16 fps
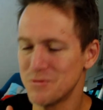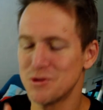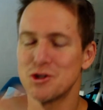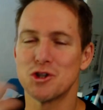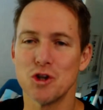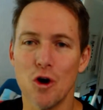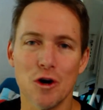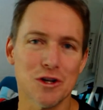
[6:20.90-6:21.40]

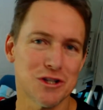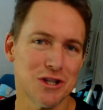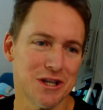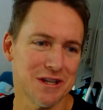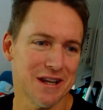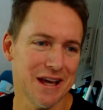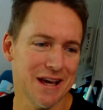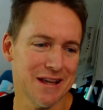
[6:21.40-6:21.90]
stocks
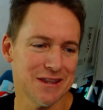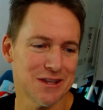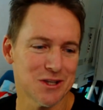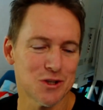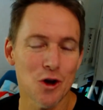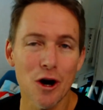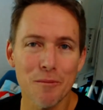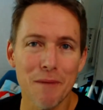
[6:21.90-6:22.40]
and
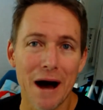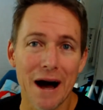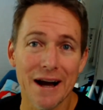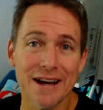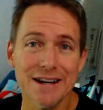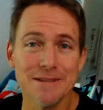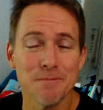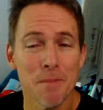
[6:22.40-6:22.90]
the stock
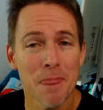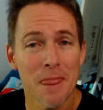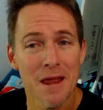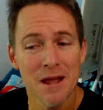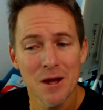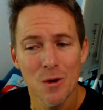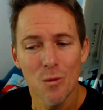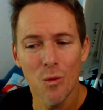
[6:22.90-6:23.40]
market.
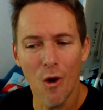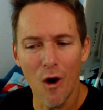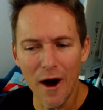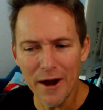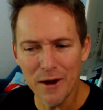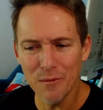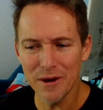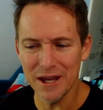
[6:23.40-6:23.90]

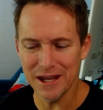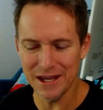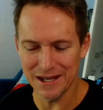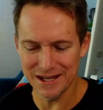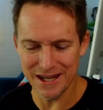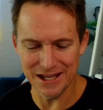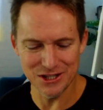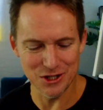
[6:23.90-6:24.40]
Why do
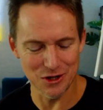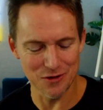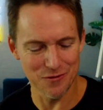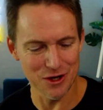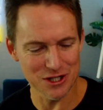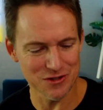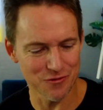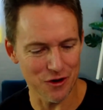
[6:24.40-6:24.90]
we need to
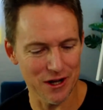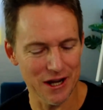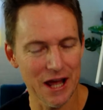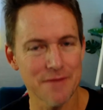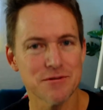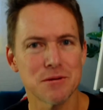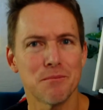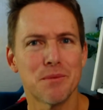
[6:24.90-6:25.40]
diversify
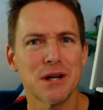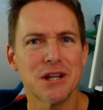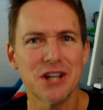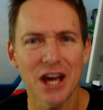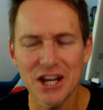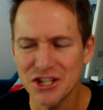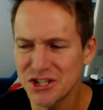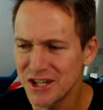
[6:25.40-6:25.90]
and have some
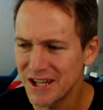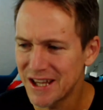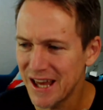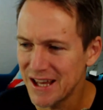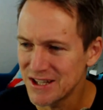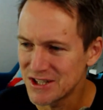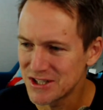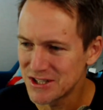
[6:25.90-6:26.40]
protection
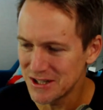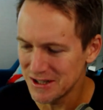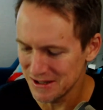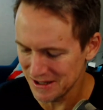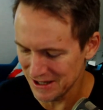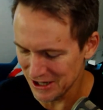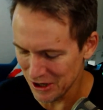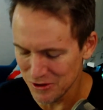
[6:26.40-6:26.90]
against
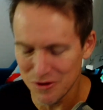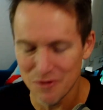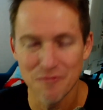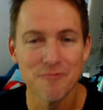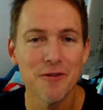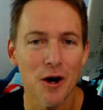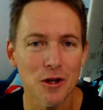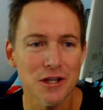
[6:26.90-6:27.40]

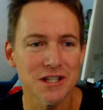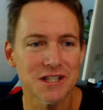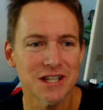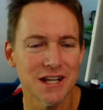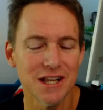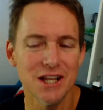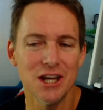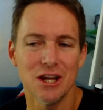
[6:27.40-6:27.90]
the
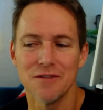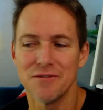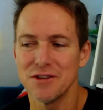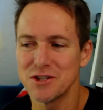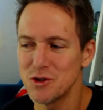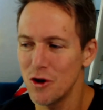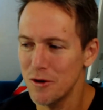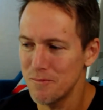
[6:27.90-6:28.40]
volatility of
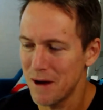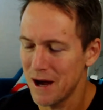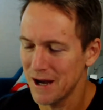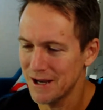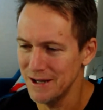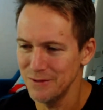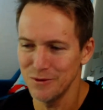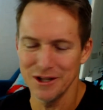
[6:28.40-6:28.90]
the stock
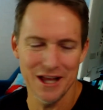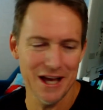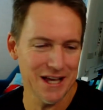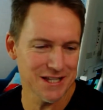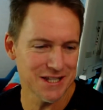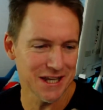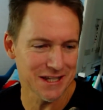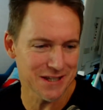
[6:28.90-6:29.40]
market? Well,
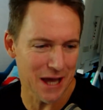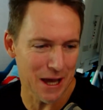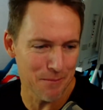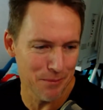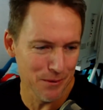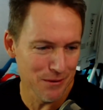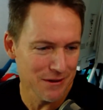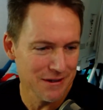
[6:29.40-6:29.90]
here's an
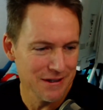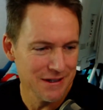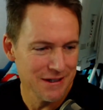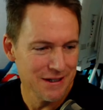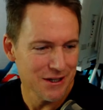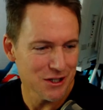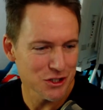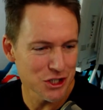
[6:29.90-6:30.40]
example.
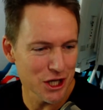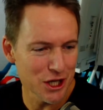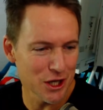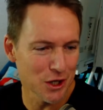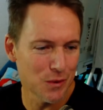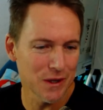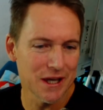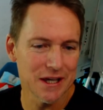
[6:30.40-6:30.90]
I'll show
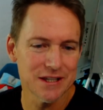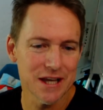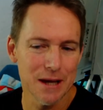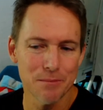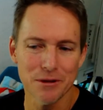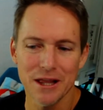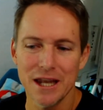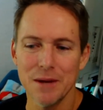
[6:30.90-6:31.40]
you a quick
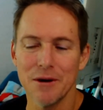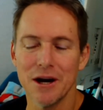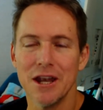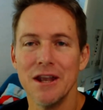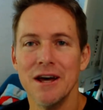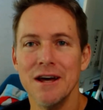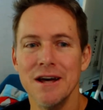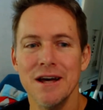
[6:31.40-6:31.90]
example.
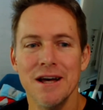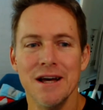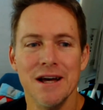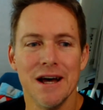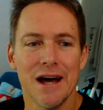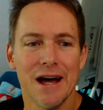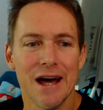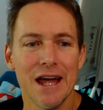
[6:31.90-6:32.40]
Anyone
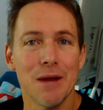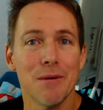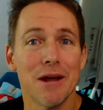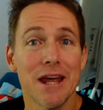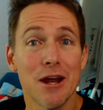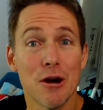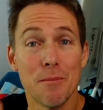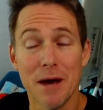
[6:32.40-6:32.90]

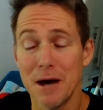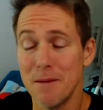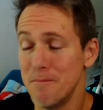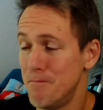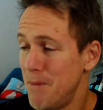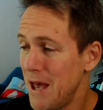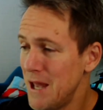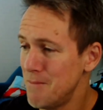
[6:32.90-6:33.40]
hear
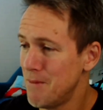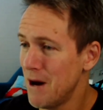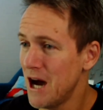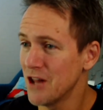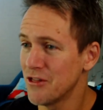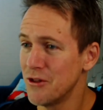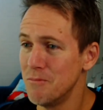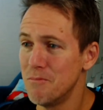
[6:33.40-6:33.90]
about Bed
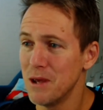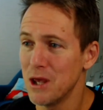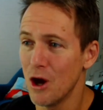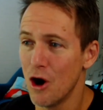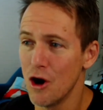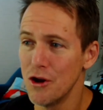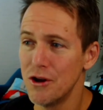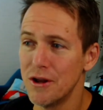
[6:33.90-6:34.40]
Bath and
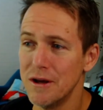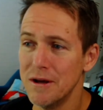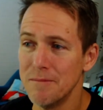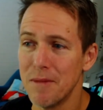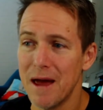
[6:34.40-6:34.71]
Beyond